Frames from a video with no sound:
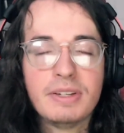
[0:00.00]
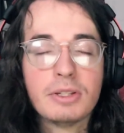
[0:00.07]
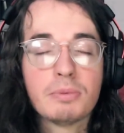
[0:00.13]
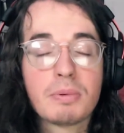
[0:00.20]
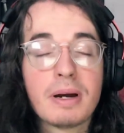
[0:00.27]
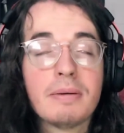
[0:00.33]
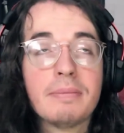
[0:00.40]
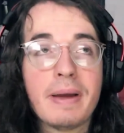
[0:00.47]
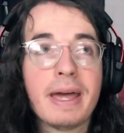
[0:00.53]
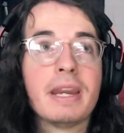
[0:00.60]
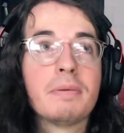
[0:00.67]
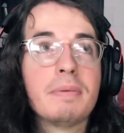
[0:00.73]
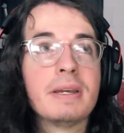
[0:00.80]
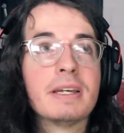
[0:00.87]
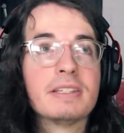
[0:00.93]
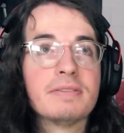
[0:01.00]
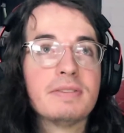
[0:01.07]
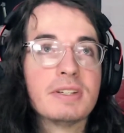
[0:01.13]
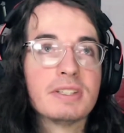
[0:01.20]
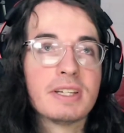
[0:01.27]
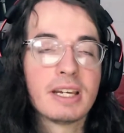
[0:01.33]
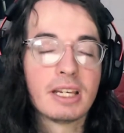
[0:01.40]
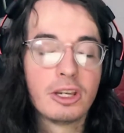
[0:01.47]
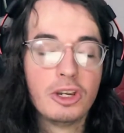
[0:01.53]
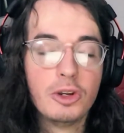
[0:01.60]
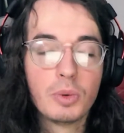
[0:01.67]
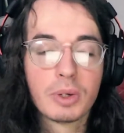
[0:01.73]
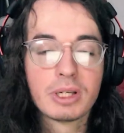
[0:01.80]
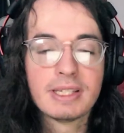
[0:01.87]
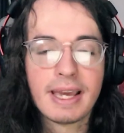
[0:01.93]
problematic because it feels like
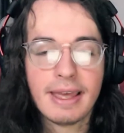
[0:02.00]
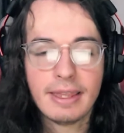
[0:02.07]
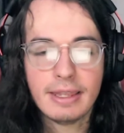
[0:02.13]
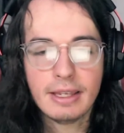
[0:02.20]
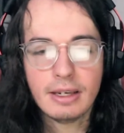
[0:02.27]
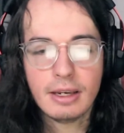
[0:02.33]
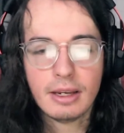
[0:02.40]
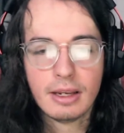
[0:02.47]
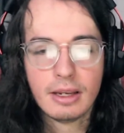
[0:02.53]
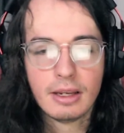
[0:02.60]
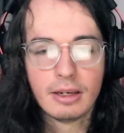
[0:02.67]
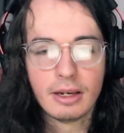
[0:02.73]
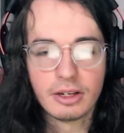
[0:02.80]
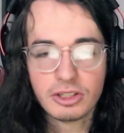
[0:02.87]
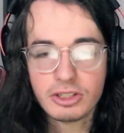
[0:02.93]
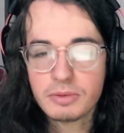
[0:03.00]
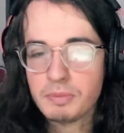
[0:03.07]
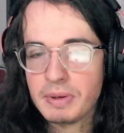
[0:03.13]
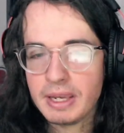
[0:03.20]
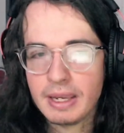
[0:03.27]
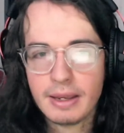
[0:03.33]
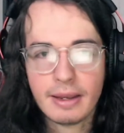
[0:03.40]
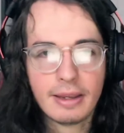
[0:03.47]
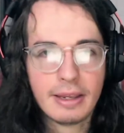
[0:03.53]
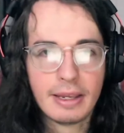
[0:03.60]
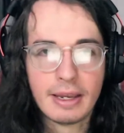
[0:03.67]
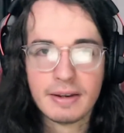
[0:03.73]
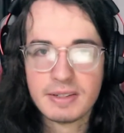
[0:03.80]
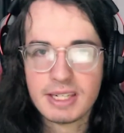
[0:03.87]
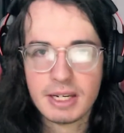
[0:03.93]
newer talent, not just me,
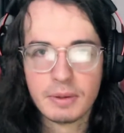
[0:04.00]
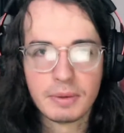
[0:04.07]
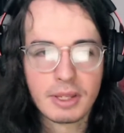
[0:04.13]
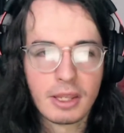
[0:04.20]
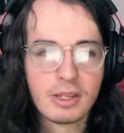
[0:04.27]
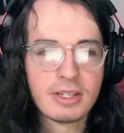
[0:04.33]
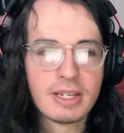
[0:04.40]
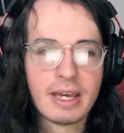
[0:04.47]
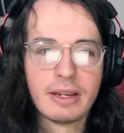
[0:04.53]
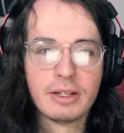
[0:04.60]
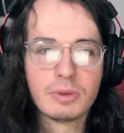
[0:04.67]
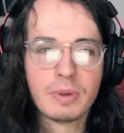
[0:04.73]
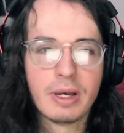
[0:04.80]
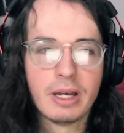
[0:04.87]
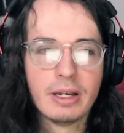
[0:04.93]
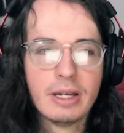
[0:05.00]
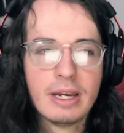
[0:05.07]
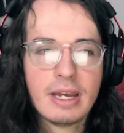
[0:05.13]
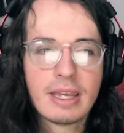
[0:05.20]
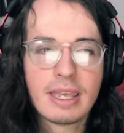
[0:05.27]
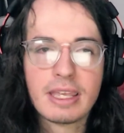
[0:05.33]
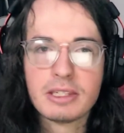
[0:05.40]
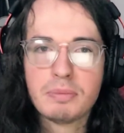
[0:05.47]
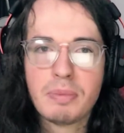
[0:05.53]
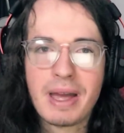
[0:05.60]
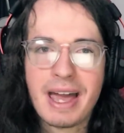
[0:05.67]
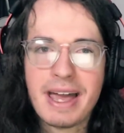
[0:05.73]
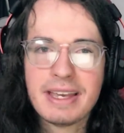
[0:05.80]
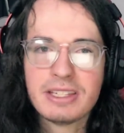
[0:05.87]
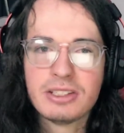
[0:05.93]
I've seen it with other talent as well, gets
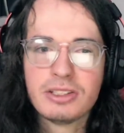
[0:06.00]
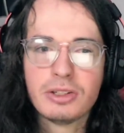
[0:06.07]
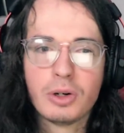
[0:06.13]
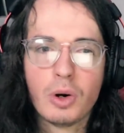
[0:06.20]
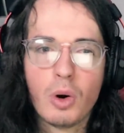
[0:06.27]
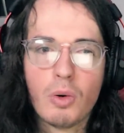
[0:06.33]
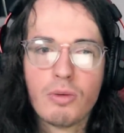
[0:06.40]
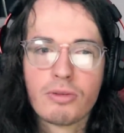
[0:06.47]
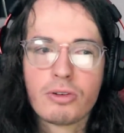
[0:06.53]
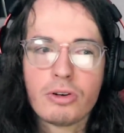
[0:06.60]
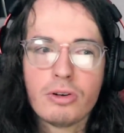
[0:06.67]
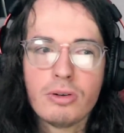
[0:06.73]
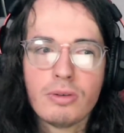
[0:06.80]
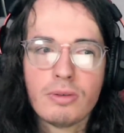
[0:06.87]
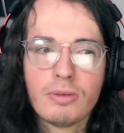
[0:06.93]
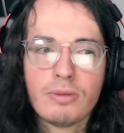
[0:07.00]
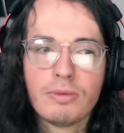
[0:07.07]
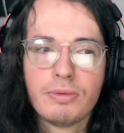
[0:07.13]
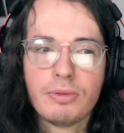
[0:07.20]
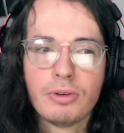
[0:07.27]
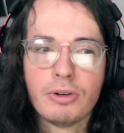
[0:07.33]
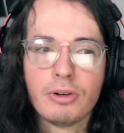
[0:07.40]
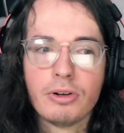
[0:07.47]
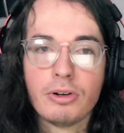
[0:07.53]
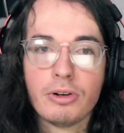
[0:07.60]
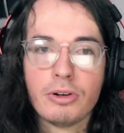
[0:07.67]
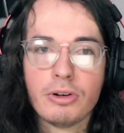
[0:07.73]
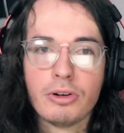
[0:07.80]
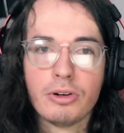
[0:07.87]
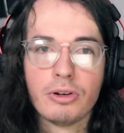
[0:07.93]
passed over
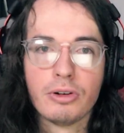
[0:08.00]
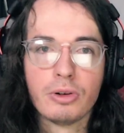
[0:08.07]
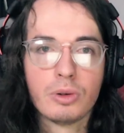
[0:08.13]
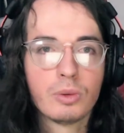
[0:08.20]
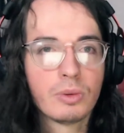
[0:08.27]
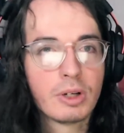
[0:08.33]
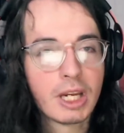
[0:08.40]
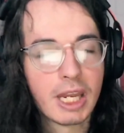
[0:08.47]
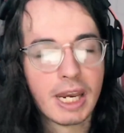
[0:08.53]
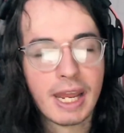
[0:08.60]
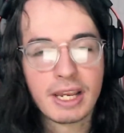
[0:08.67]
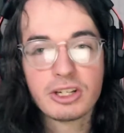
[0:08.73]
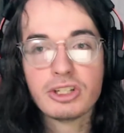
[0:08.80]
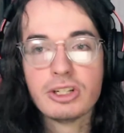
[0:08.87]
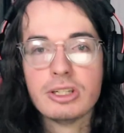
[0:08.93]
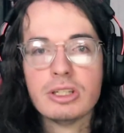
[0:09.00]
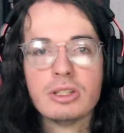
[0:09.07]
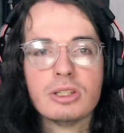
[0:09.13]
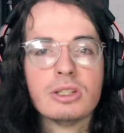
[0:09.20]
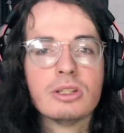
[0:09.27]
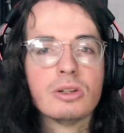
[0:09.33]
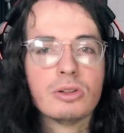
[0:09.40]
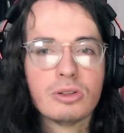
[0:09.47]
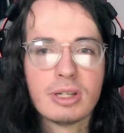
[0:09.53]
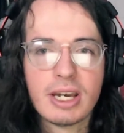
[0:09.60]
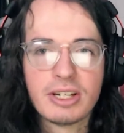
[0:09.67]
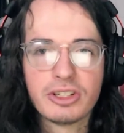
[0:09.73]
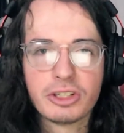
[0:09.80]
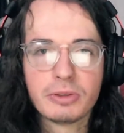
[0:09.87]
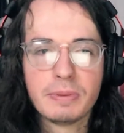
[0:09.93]
for connections
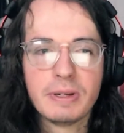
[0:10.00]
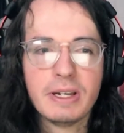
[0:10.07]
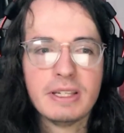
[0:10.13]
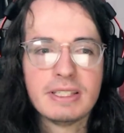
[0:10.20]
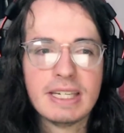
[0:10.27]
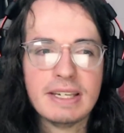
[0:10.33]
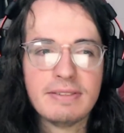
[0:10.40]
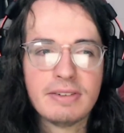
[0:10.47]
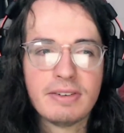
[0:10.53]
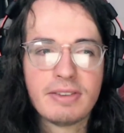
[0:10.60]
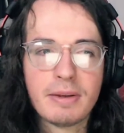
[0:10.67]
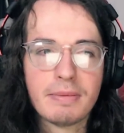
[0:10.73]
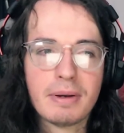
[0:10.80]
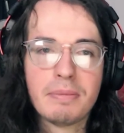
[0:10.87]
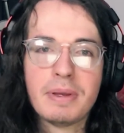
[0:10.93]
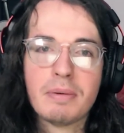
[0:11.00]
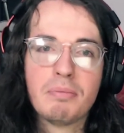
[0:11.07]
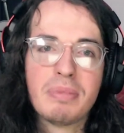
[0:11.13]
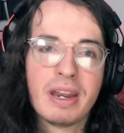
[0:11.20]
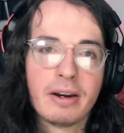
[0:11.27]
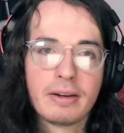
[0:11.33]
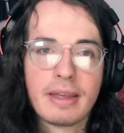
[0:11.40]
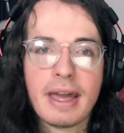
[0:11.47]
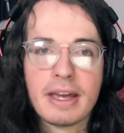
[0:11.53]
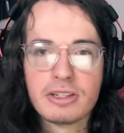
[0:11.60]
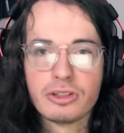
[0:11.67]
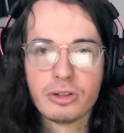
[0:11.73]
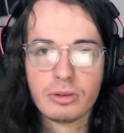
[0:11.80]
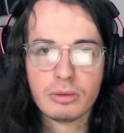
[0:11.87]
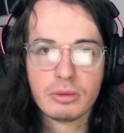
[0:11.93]
/ experience, even if they might be a better
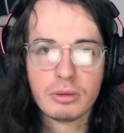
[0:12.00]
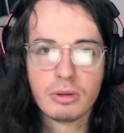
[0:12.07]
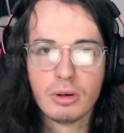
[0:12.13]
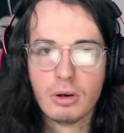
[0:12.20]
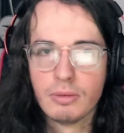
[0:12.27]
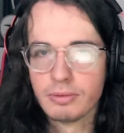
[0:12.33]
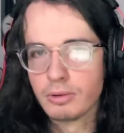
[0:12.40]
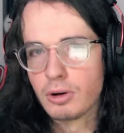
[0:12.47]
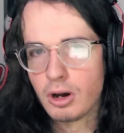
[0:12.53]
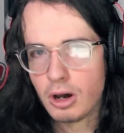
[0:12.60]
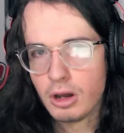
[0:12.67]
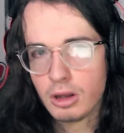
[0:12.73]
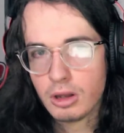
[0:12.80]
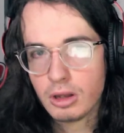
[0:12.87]
caster overall.